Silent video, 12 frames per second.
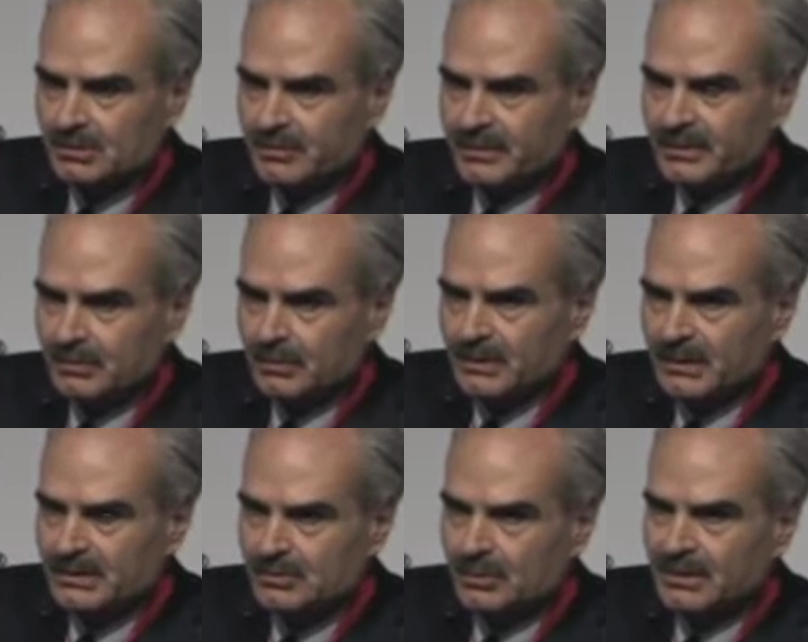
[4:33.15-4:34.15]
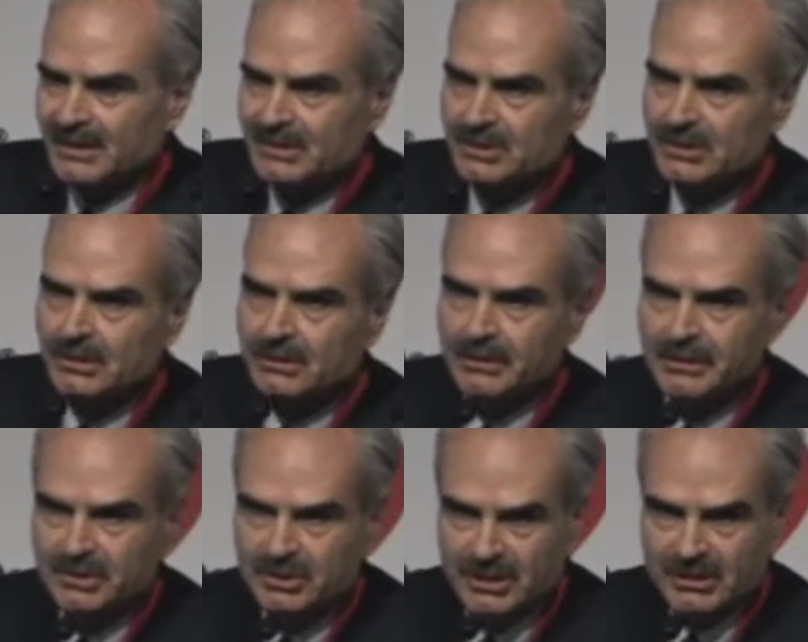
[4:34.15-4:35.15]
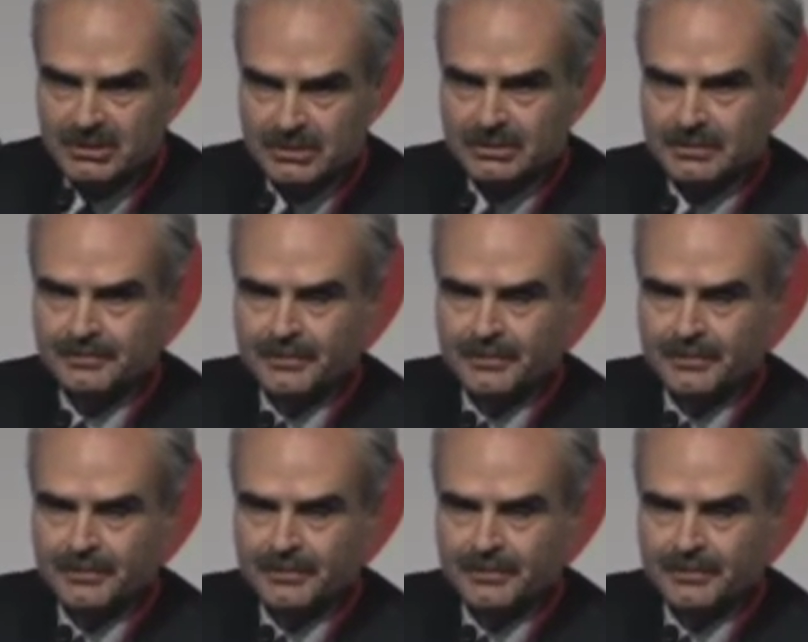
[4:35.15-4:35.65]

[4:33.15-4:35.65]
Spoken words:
over 2 years. So a single injection